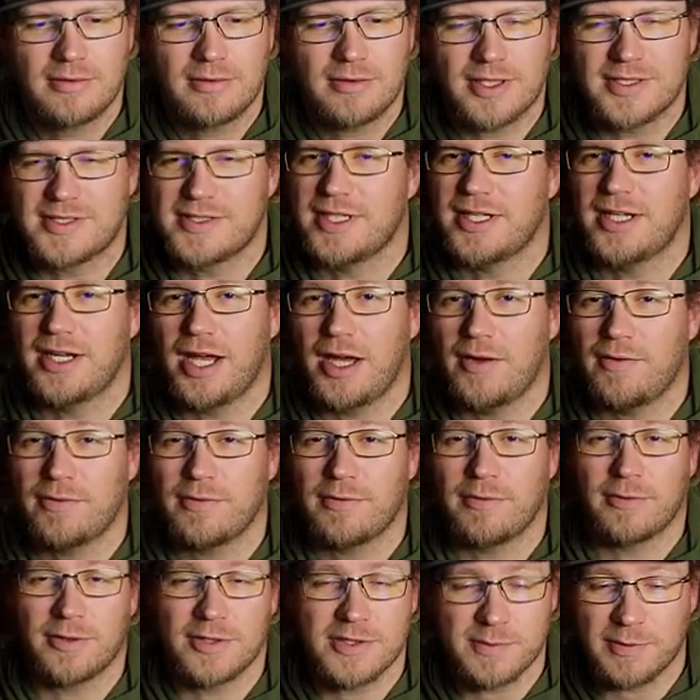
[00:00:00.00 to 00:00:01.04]
I said it
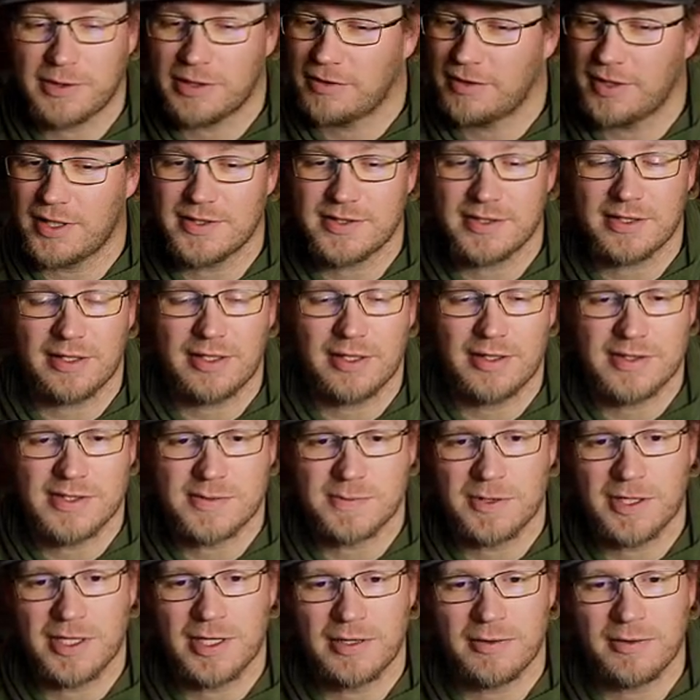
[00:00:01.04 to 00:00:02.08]
afterwards, but a nice little hit and
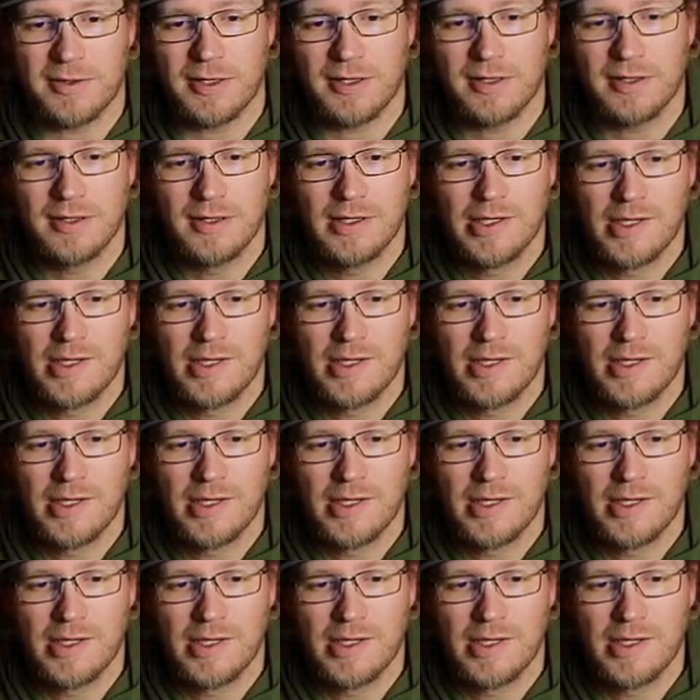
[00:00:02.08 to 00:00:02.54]
spin anyway.